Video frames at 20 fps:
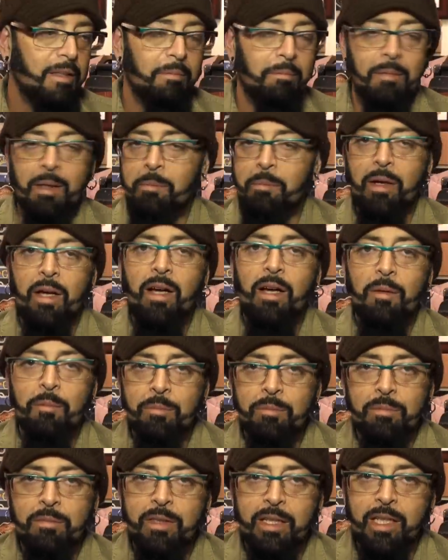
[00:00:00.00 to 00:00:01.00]
my
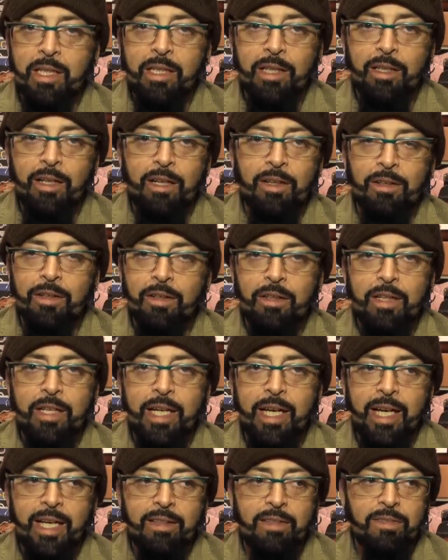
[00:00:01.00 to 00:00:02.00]
mom declawed her
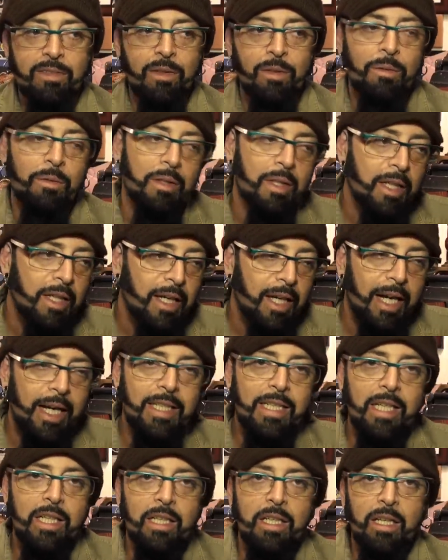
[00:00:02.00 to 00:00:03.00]
cats, so I
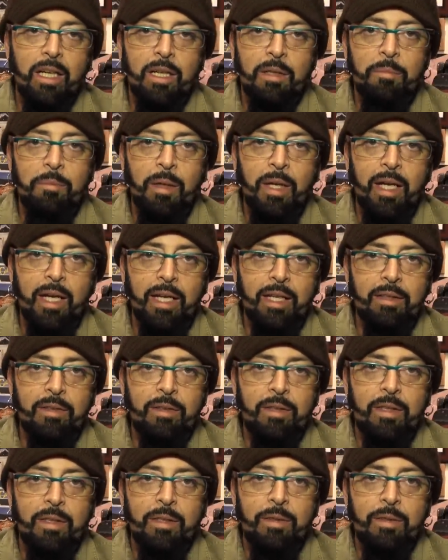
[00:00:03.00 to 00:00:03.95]
declawed mine.